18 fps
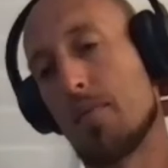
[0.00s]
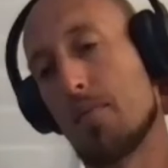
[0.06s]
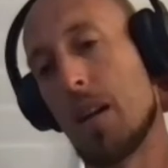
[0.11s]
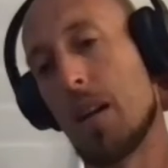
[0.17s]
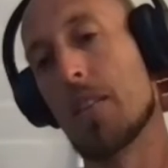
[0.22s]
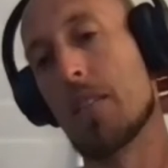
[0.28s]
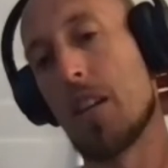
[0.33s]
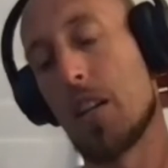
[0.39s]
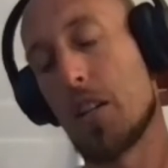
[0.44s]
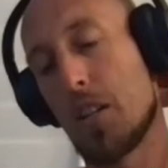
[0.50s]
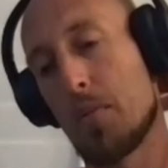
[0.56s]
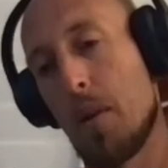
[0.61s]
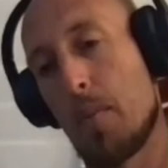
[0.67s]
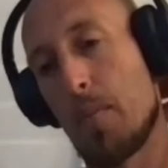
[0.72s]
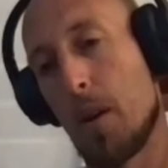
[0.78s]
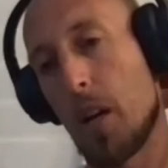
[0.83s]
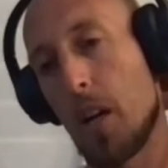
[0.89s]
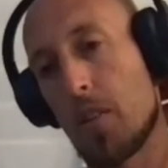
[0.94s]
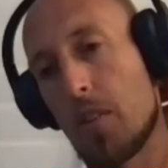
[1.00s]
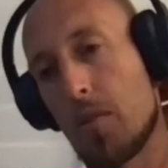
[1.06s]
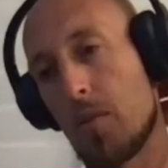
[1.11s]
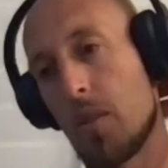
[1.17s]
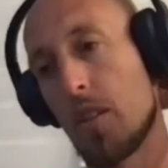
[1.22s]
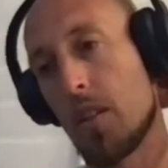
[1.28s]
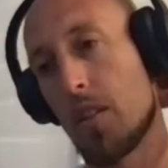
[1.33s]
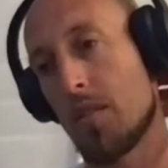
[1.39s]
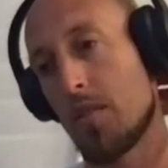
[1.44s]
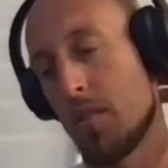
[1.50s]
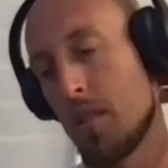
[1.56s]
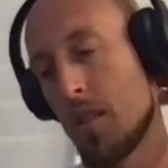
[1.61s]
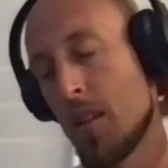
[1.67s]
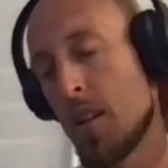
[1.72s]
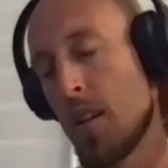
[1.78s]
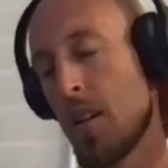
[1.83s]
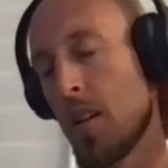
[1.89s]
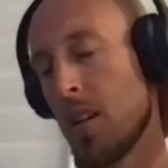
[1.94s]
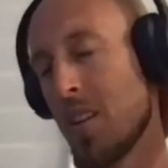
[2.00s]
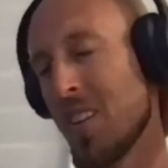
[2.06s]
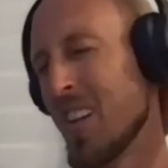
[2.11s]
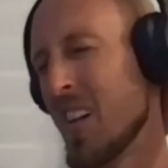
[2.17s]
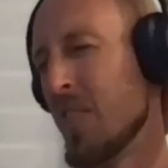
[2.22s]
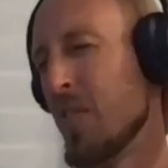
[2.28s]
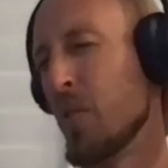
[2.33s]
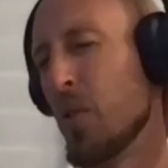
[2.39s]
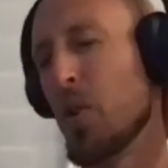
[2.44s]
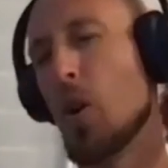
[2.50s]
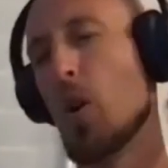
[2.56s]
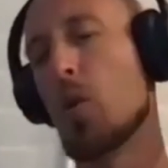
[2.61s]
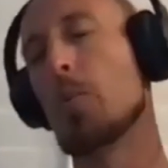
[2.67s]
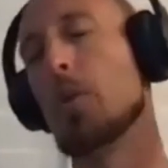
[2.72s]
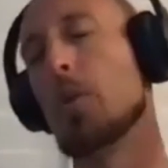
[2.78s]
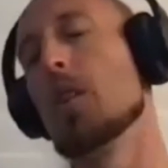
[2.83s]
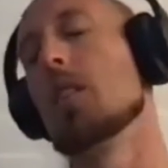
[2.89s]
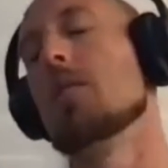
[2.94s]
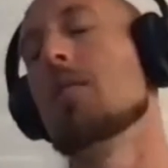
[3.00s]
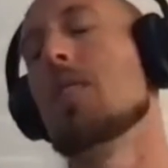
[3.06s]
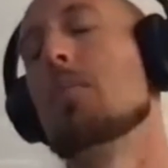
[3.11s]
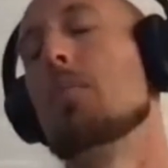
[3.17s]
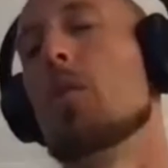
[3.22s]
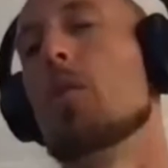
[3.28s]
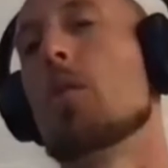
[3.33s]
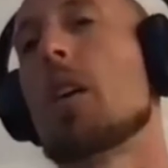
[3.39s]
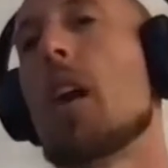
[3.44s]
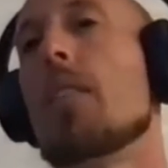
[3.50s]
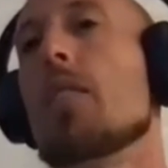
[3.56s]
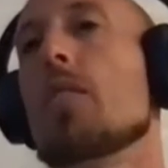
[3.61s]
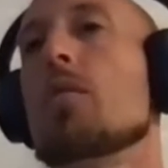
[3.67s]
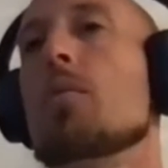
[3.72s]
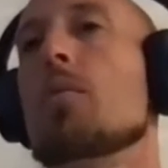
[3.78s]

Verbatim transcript: meditations by Marcus Aurelius. Never really opened it. My brother gave it to